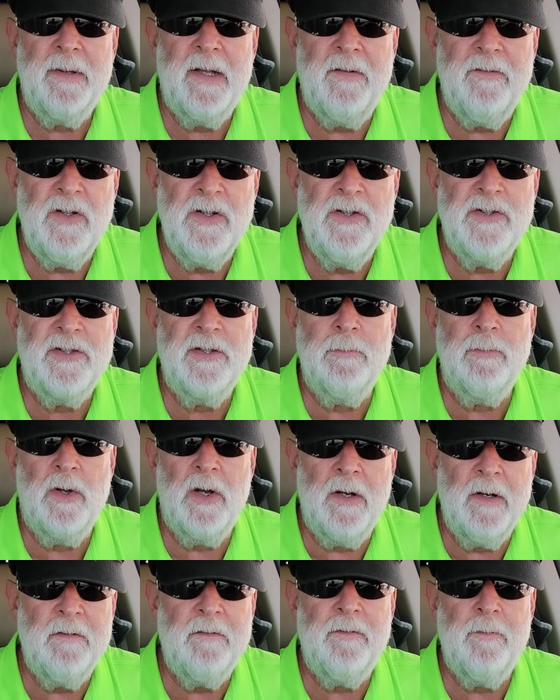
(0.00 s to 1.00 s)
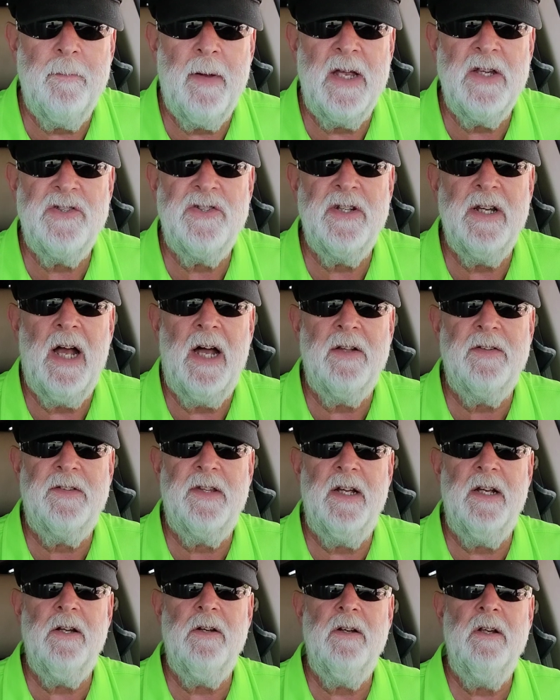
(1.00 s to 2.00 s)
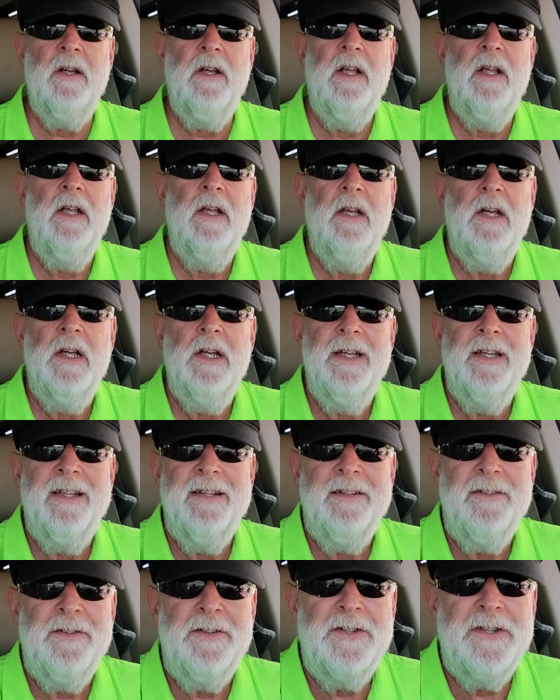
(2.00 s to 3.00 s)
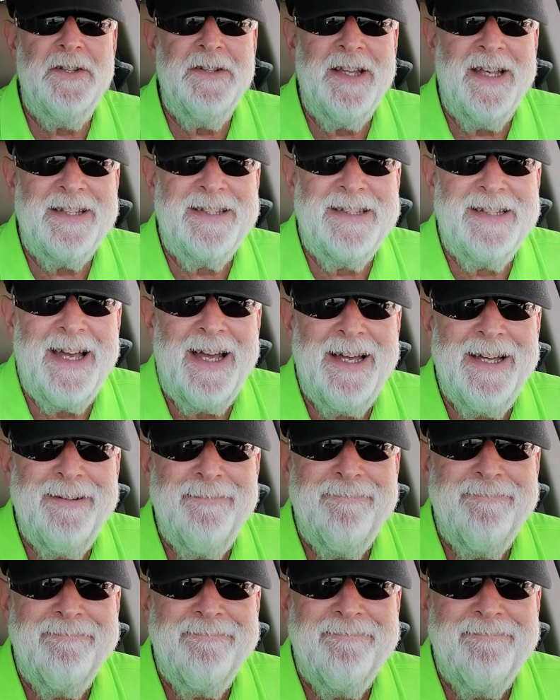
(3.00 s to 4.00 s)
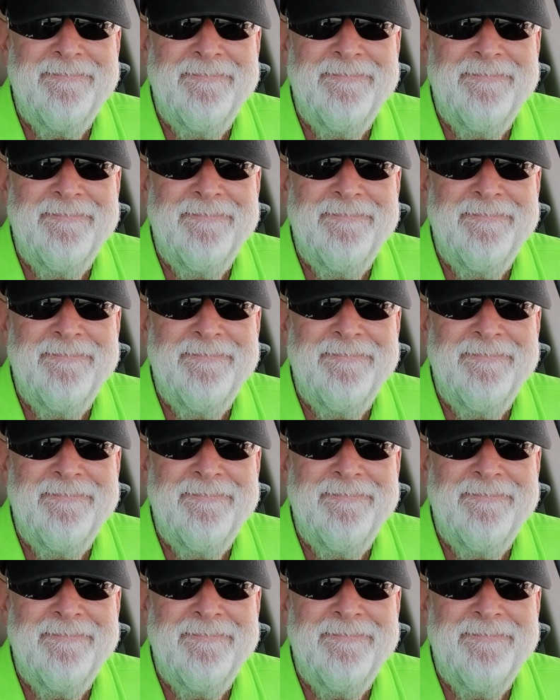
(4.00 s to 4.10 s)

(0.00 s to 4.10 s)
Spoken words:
giving you some good information out there. Till next time.